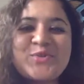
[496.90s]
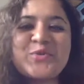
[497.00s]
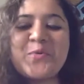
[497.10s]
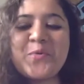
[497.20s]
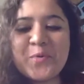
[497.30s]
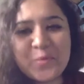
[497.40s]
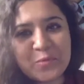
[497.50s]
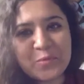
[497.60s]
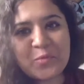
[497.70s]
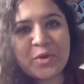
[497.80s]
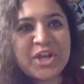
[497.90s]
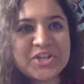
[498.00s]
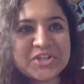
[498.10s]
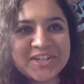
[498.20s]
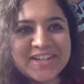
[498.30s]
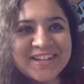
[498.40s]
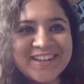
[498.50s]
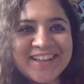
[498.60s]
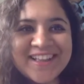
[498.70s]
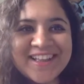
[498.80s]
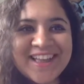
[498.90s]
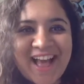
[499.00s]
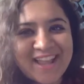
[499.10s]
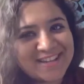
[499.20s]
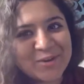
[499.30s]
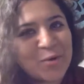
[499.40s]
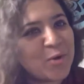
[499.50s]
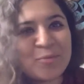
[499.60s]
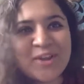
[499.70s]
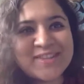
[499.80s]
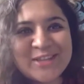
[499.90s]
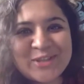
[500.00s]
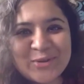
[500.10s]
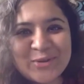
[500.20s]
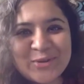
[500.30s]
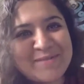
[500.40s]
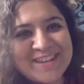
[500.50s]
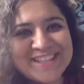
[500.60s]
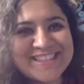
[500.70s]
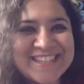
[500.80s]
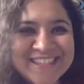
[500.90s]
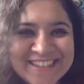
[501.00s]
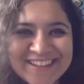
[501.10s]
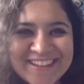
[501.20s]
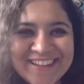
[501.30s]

So we changed it, and the whole process took 5 minutes.